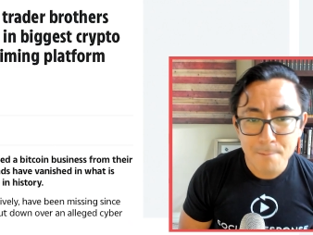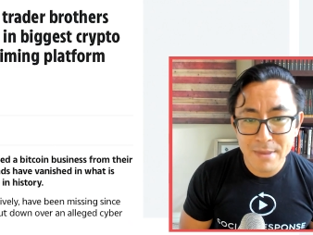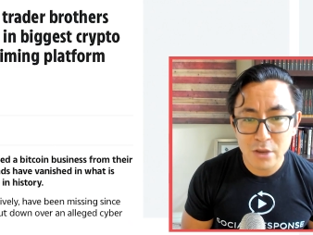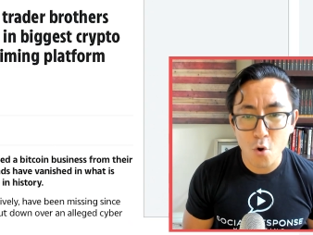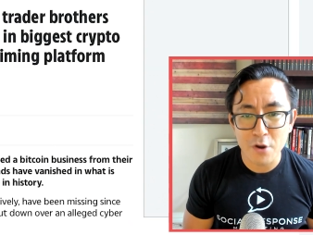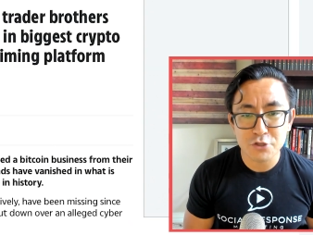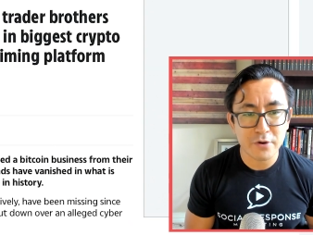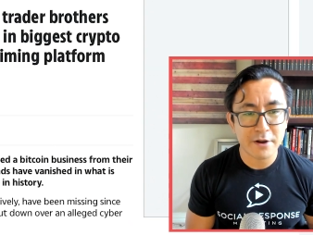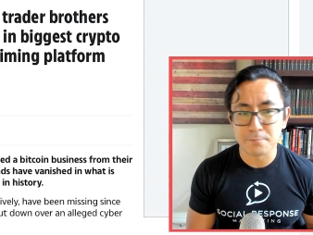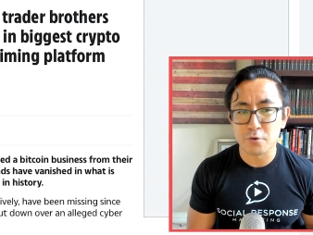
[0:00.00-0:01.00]
Bitcoin
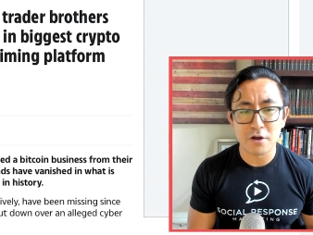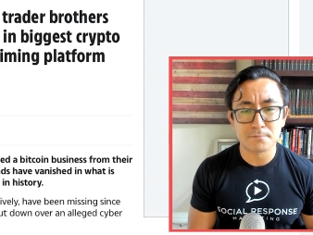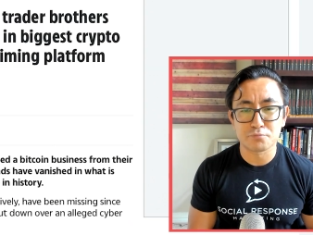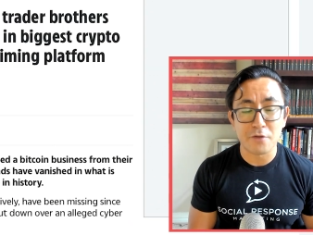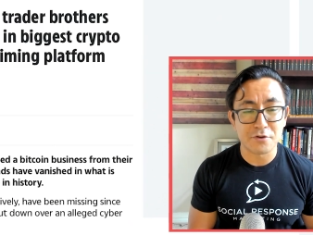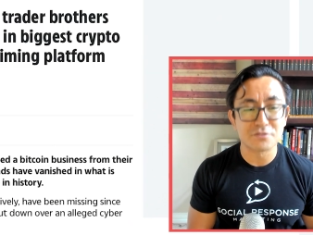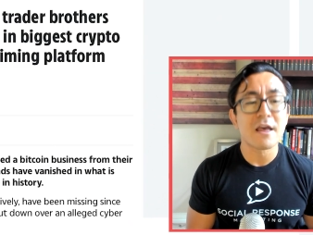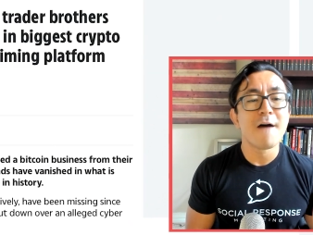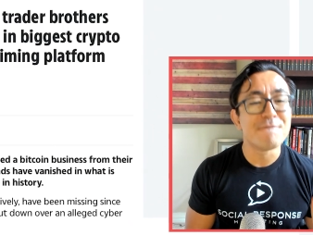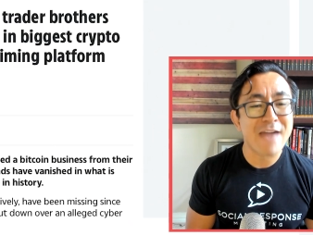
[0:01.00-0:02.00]
trader bro- brothers
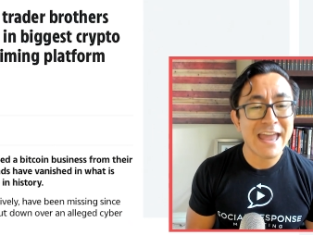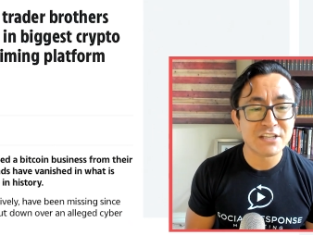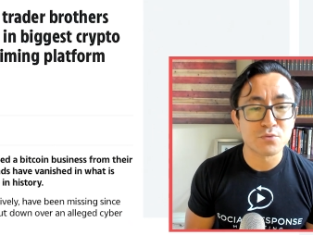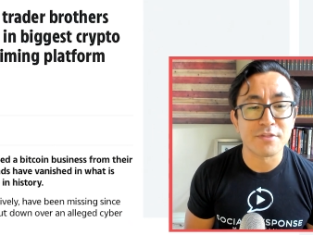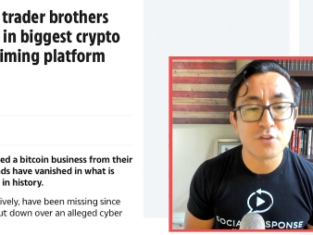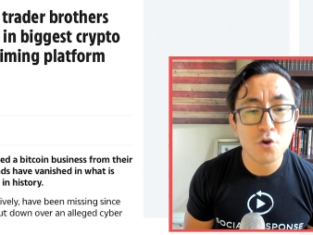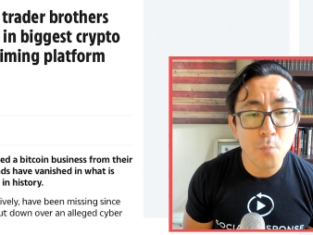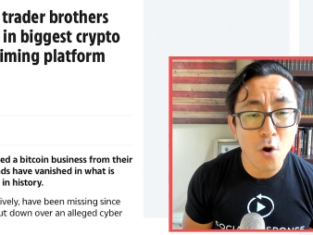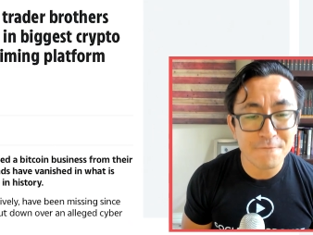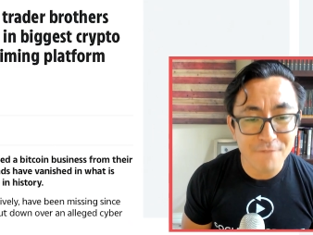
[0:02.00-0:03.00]
vanished with
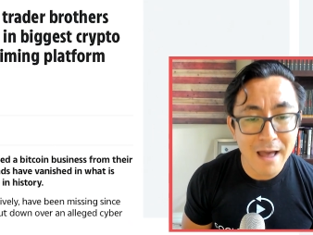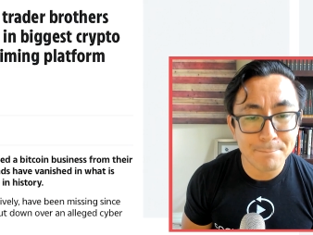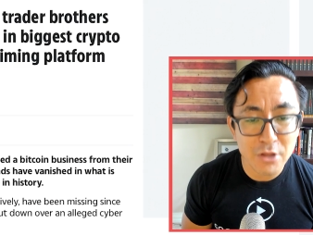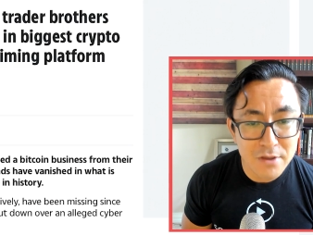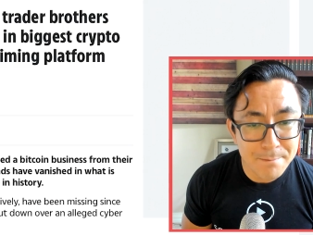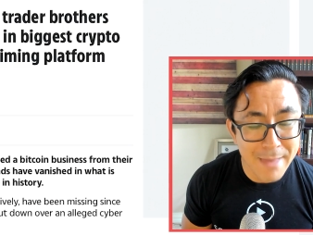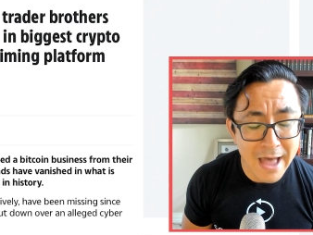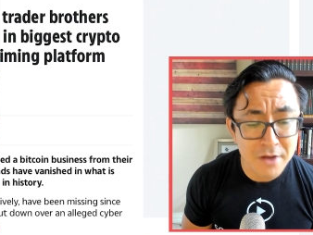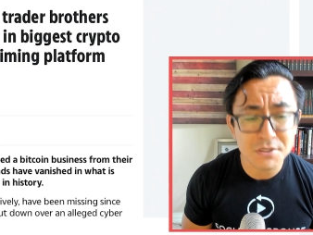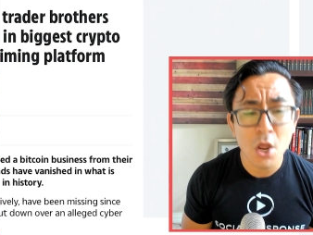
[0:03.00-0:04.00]
2.5 billion
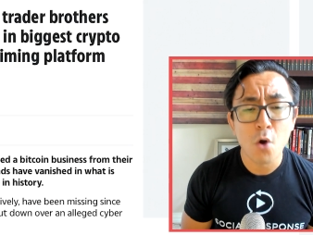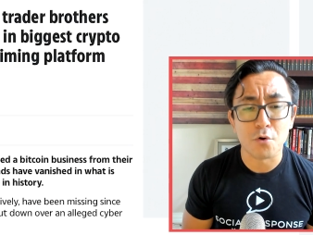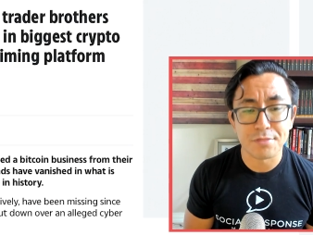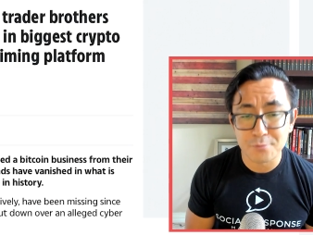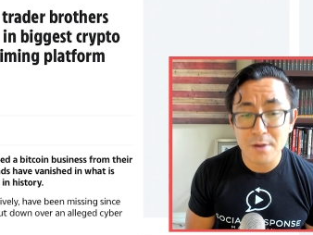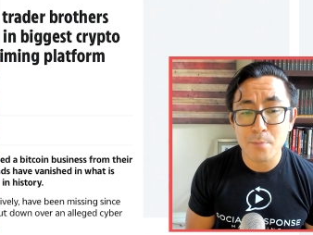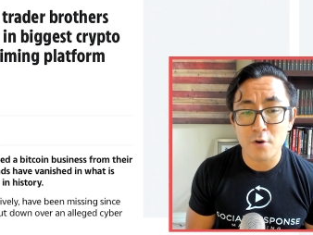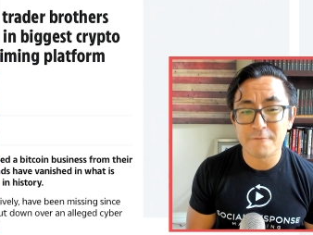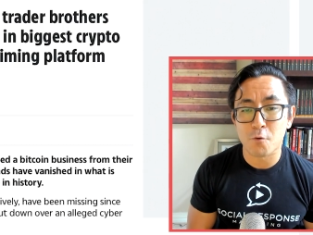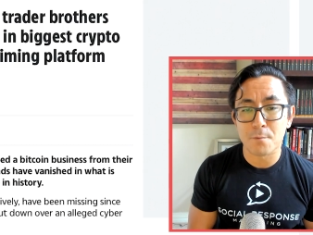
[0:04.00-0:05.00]
pounds or
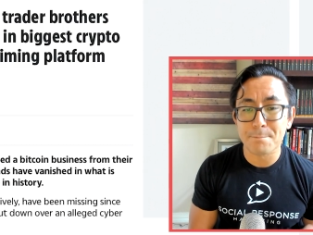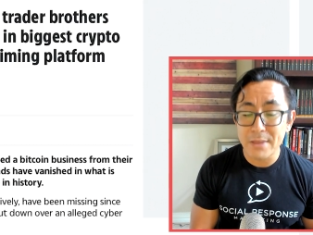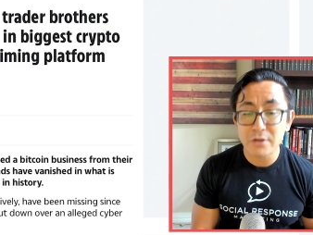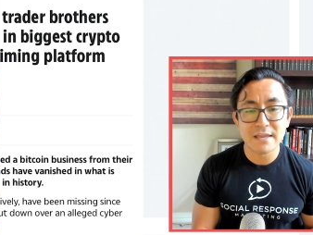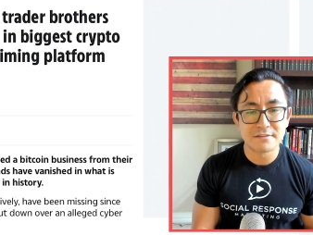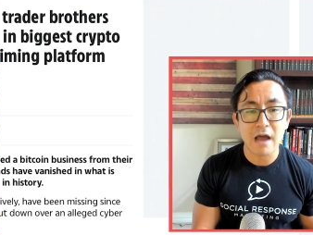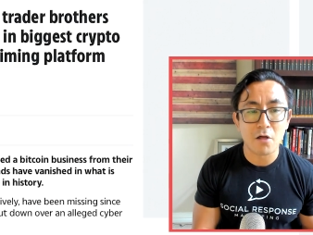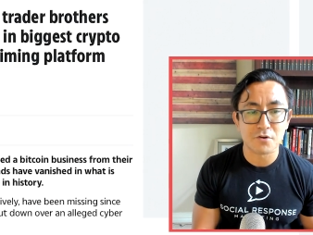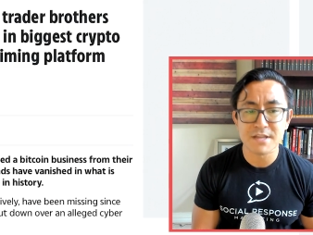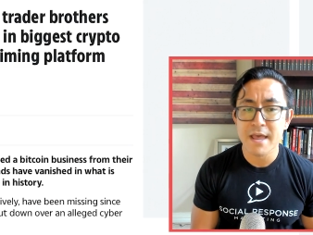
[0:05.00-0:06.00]
3.4 billion
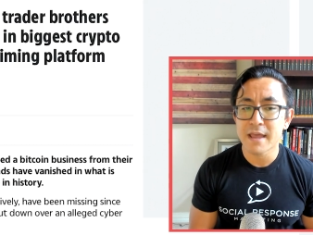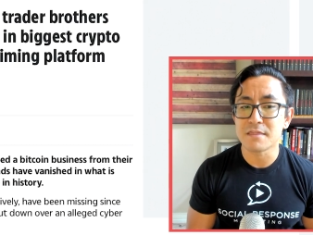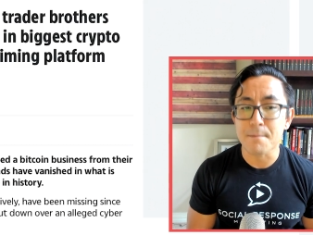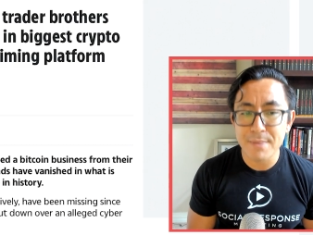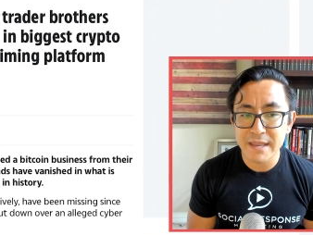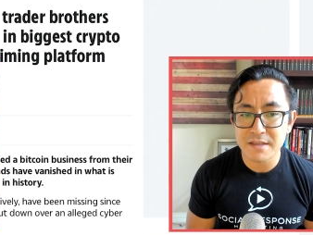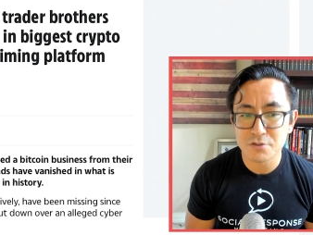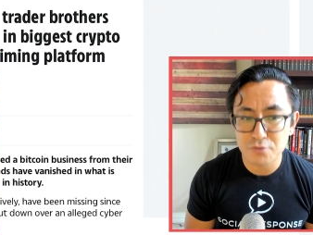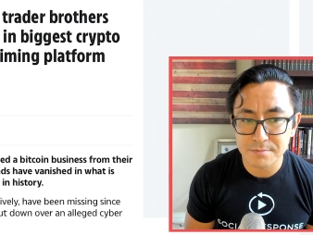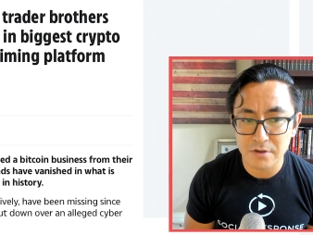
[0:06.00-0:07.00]
dollars in the biggest
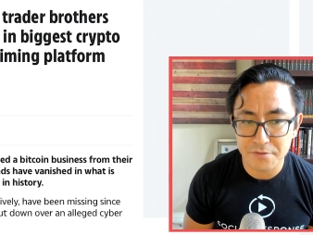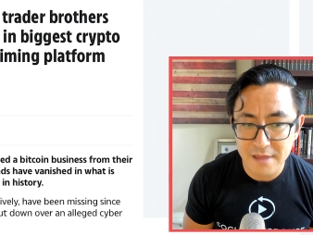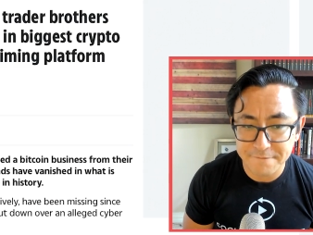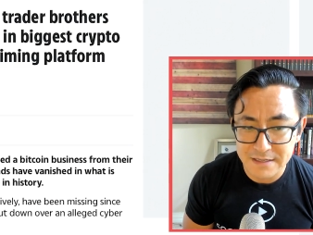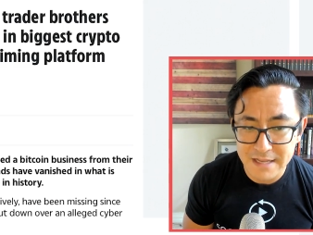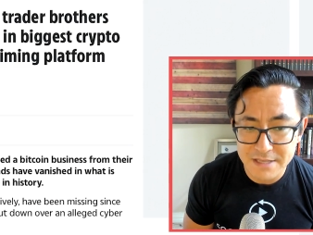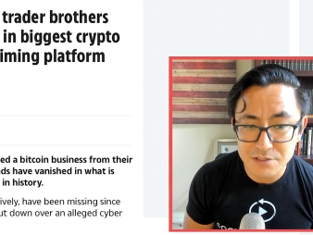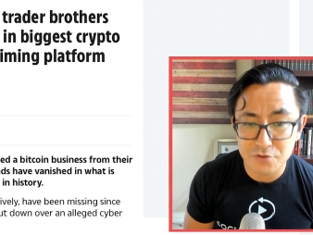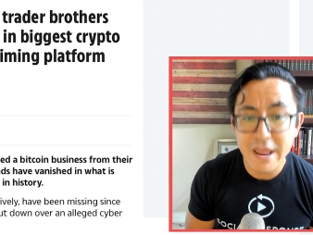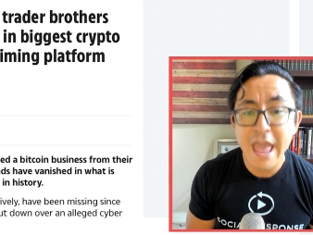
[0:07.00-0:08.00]
crypto theft in
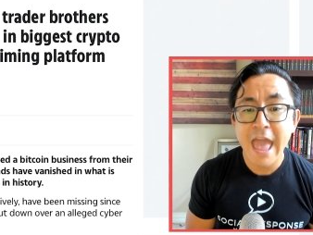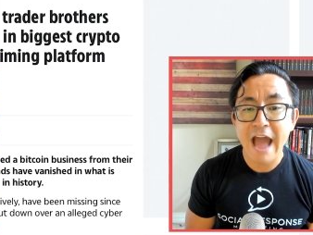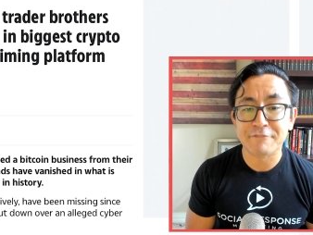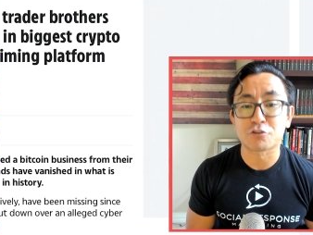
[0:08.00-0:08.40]
history after